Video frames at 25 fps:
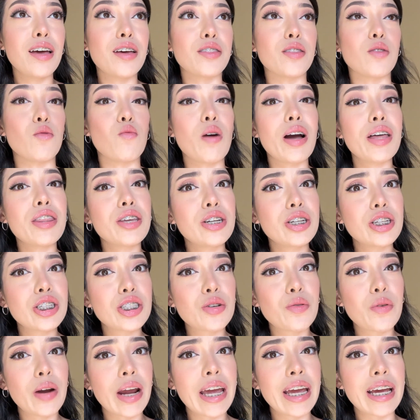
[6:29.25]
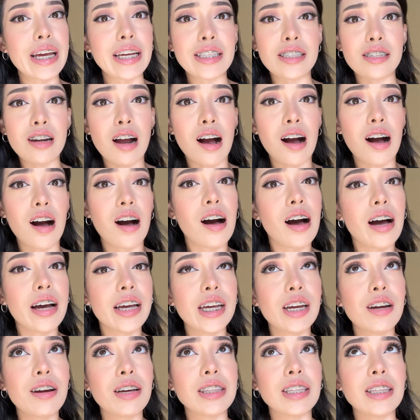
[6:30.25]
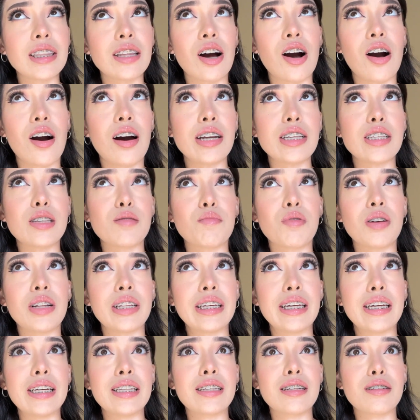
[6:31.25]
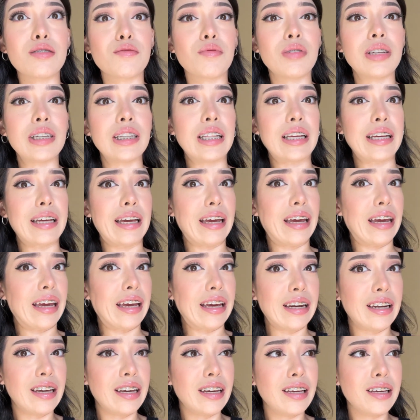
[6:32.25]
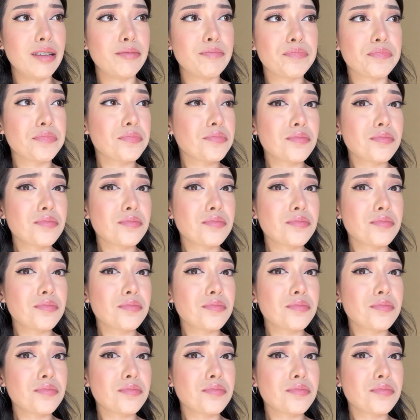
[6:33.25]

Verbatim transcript: The weather is great. It's not hot here. I think the hottest it probably gets here is probably like 80.